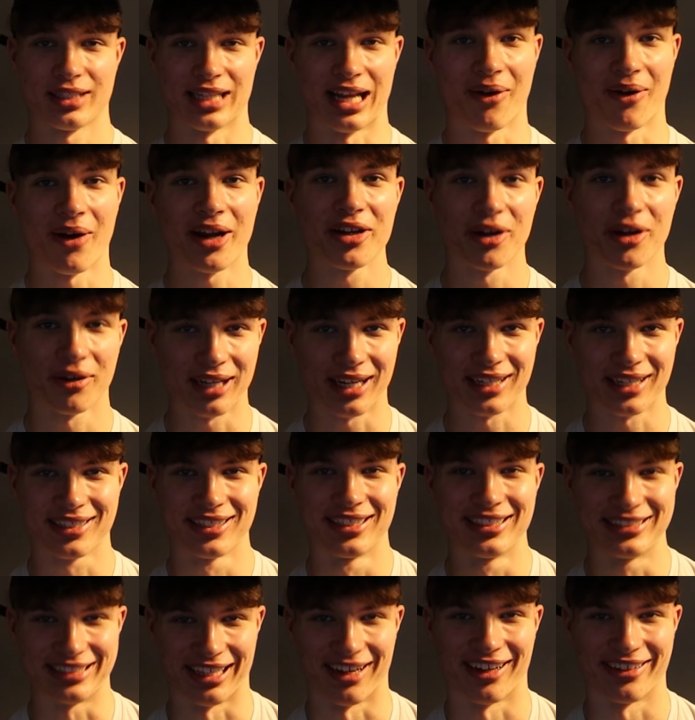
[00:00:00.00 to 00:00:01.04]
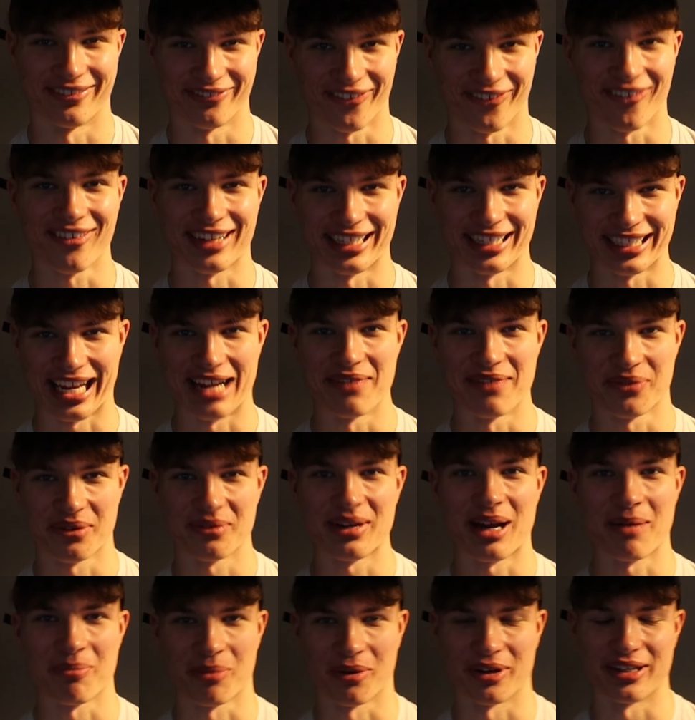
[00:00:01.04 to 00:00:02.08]
Now I know that because I fucking came
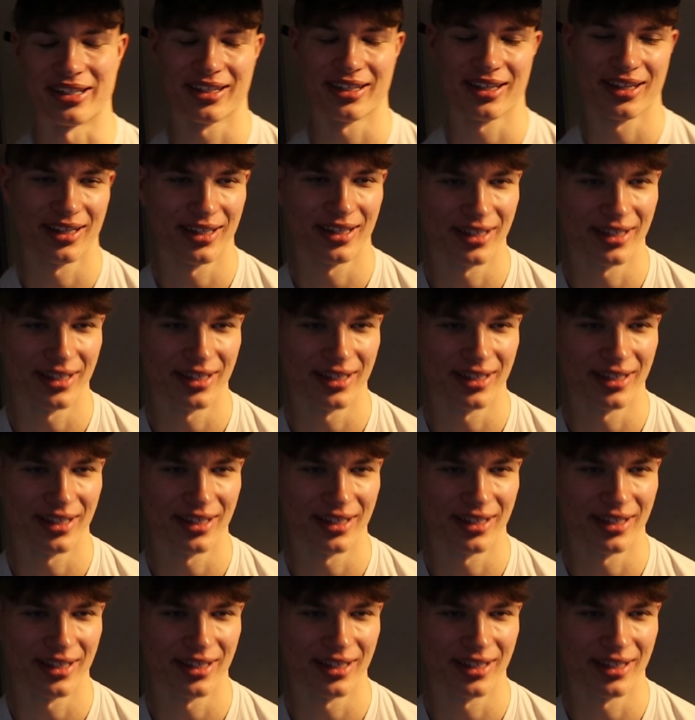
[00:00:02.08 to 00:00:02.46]
from that point.